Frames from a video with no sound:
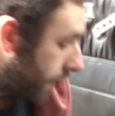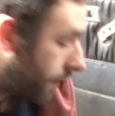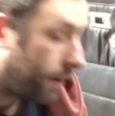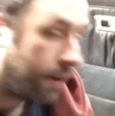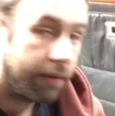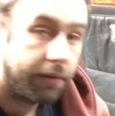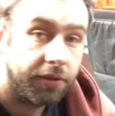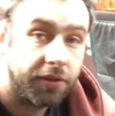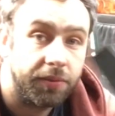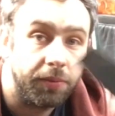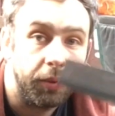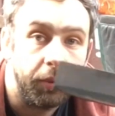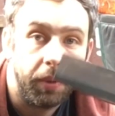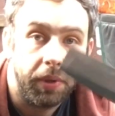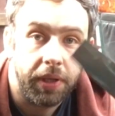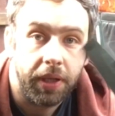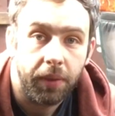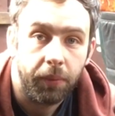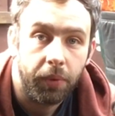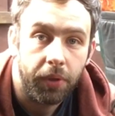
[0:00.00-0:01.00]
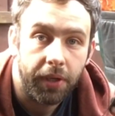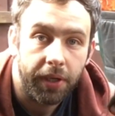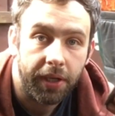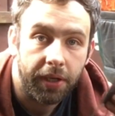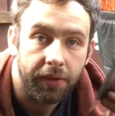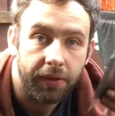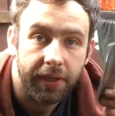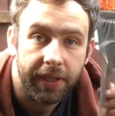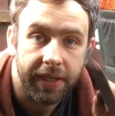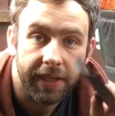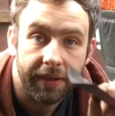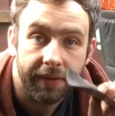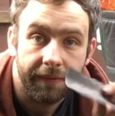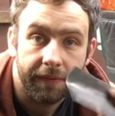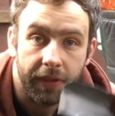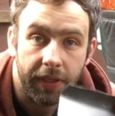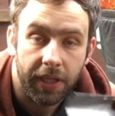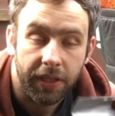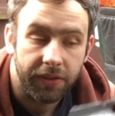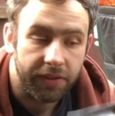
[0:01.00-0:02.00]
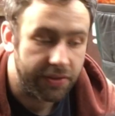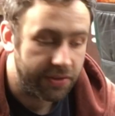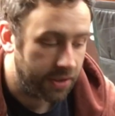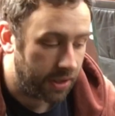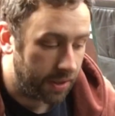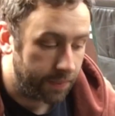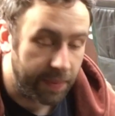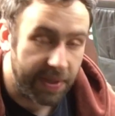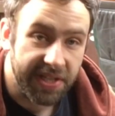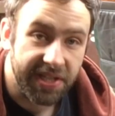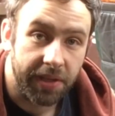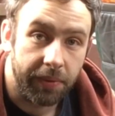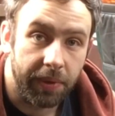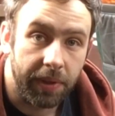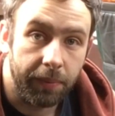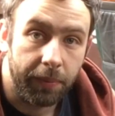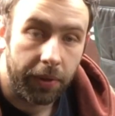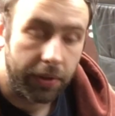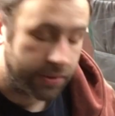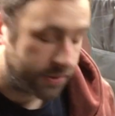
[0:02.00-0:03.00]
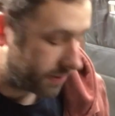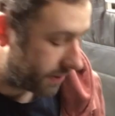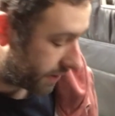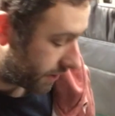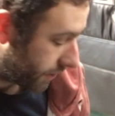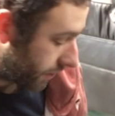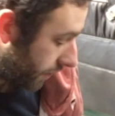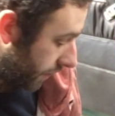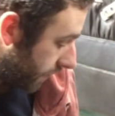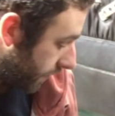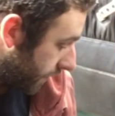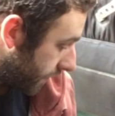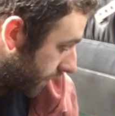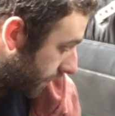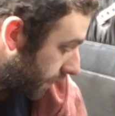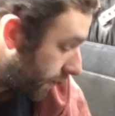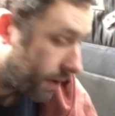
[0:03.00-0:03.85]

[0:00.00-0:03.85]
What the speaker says: I've got a small one that I'm working on here for the underside, basically where the box section is.